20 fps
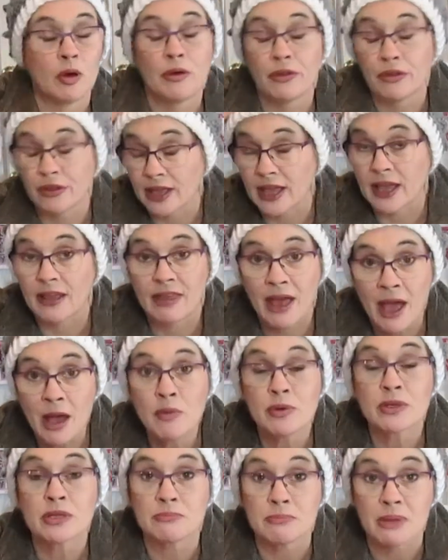okay,
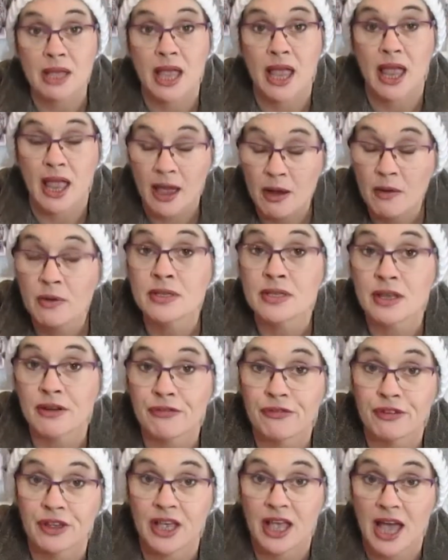that was me. It was a
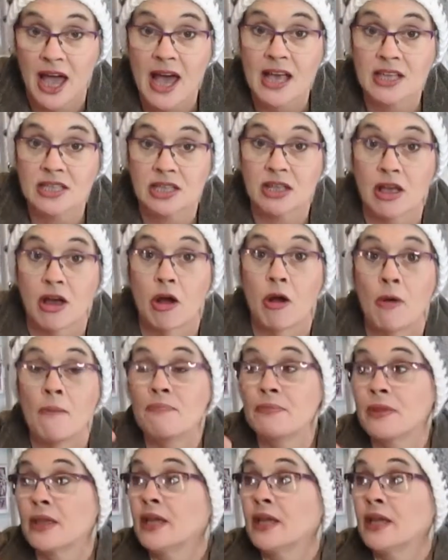fiasco.